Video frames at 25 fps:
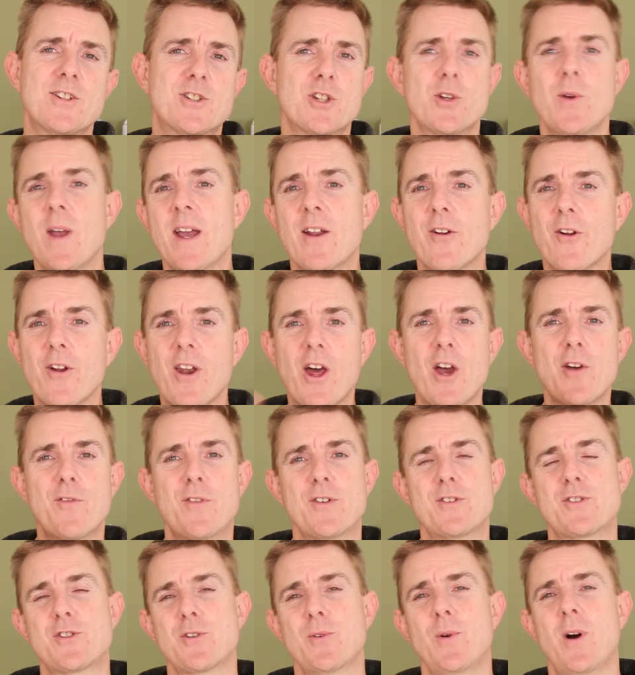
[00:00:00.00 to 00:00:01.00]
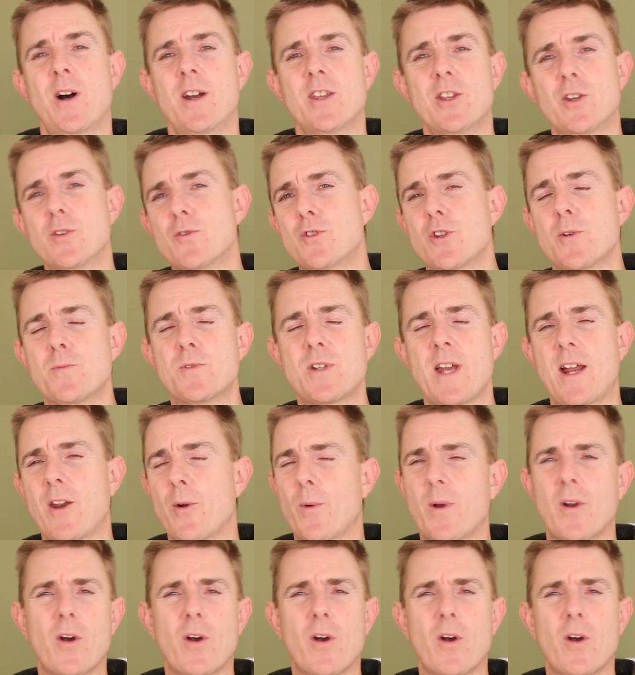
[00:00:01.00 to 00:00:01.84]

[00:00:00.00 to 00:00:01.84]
Do head on over to our YouTube channel.